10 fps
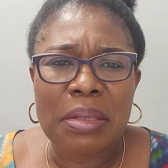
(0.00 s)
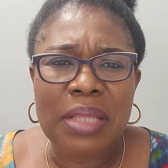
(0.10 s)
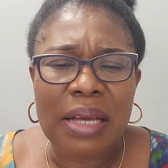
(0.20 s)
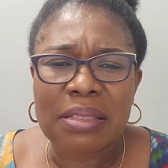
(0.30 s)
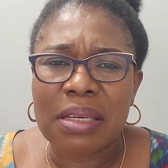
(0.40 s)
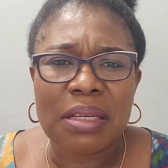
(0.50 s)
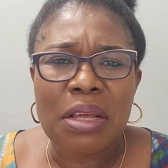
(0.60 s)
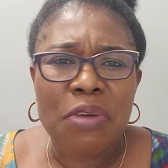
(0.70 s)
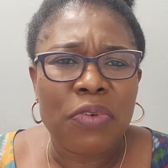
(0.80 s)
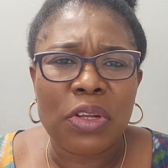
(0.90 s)
dark skin,
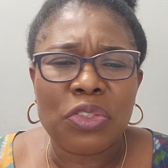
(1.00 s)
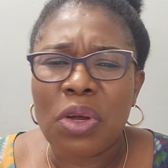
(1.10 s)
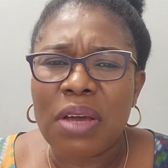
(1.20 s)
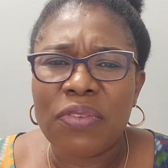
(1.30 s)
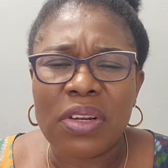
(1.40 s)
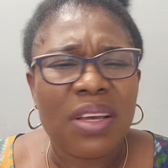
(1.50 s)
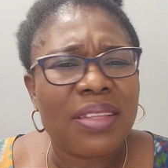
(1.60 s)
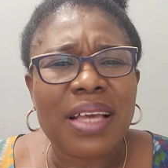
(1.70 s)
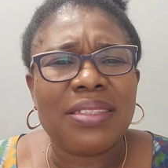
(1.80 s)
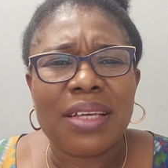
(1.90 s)
for the taller.
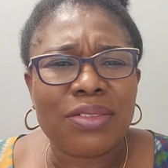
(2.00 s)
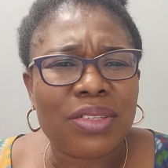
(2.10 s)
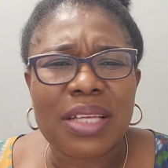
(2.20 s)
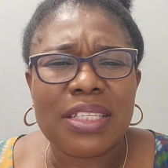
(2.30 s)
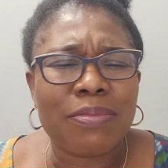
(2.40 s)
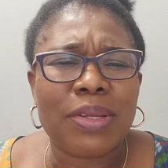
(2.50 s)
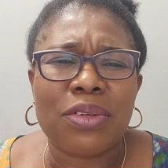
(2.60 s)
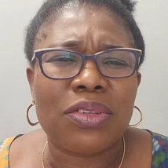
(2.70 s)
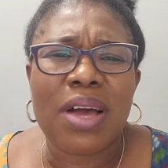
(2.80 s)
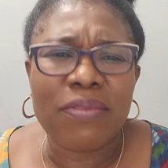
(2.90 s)
That tells you that this man
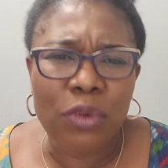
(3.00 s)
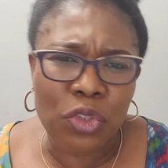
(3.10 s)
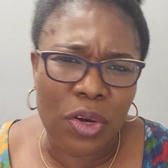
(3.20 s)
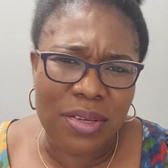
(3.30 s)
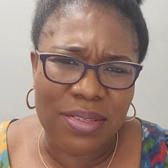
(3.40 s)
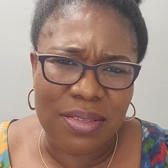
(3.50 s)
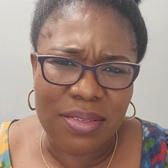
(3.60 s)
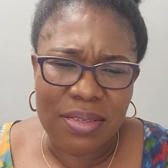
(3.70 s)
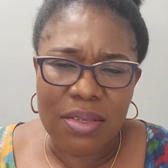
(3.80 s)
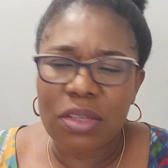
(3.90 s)
does not have no choice.
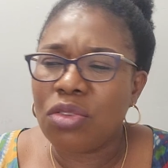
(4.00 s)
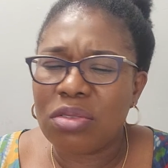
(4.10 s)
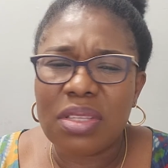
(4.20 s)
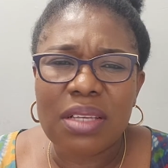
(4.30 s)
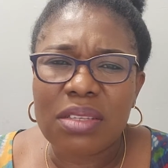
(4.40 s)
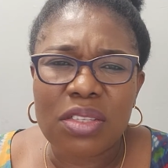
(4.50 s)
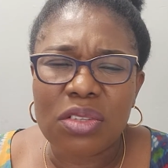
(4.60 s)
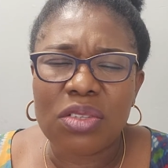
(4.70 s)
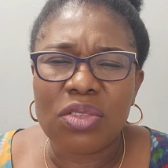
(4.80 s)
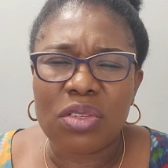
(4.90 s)
He
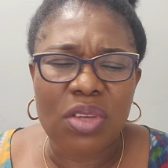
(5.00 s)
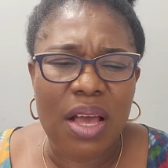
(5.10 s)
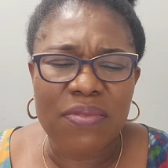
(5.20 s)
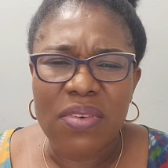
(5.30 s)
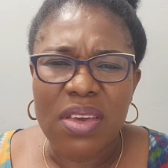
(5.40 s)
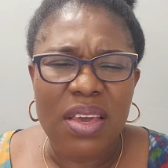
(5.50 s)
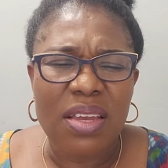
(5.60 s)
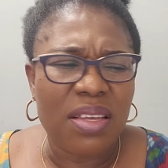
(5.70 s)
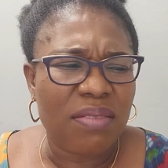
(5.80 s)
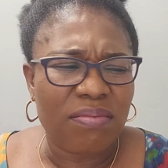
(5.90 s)
doesn't have
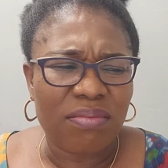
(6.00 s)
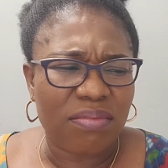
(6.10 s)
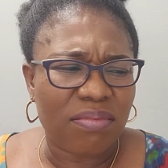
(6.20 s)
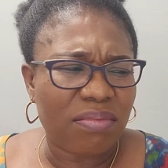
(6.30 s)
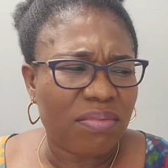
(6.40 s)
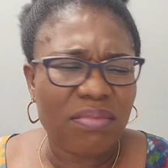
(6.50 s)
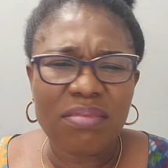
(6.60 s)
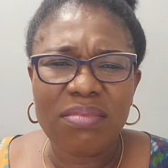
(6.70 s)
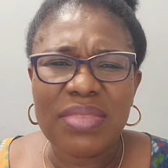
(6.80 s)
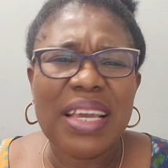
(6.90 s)
any.
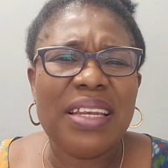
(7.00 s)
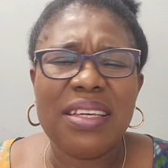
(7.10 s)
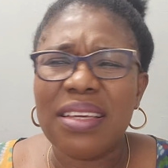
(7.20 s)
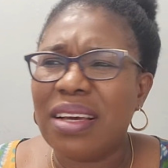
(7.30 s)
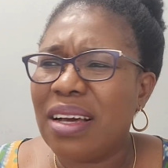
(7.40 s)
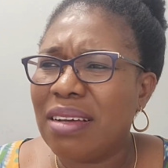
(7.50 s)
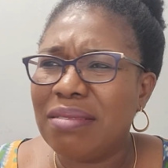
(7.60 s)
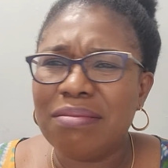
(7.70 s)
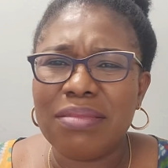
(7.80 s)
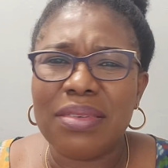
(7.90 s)
He
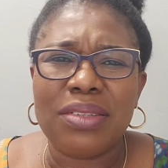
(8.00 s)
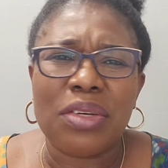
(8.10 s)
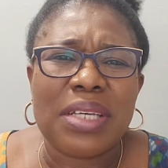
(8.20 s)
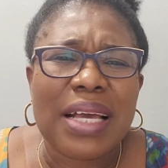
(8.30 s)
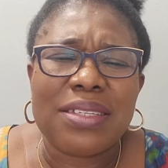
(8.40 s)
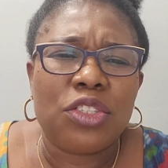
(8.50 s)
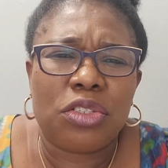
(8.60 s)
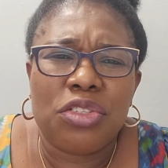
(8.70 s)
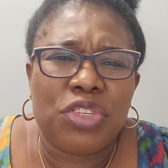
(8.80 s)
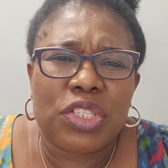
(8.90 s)

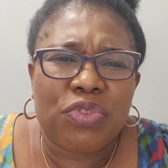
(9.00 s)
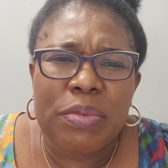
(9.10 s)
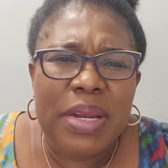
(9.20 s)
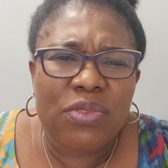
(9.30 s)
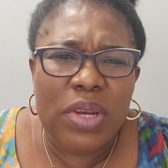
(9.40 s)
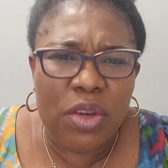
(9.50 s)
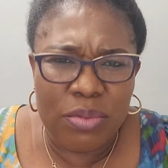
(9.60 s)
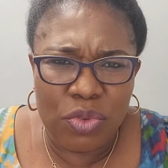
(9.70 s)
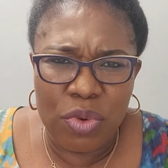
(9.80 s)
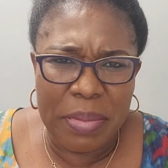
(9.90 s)
doesn't discriminate when it
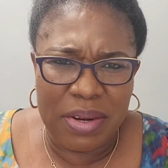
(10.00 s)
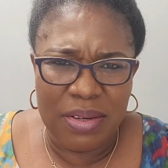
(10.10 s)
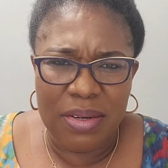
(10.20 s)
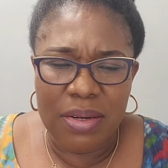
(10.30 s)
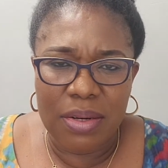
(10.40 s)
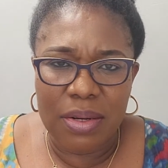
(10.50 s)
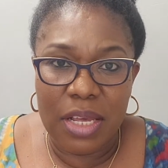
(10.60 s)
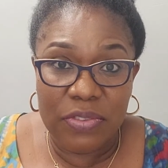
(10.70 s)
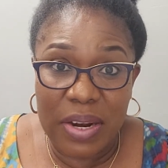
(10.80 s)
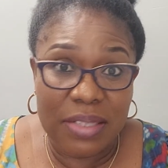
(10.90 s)
comes to women,
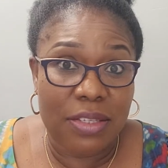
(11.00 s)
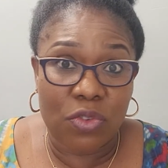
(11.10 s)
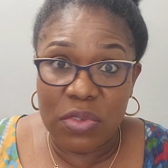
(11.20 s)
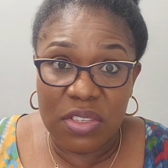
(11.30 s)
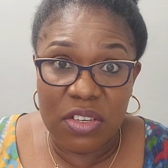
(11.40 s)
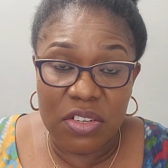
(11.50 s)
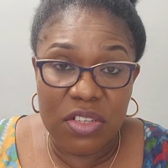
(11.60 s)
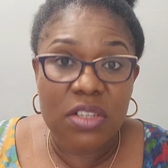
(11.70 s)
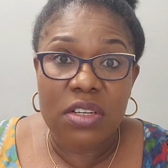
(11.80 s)
as far as he's concerned.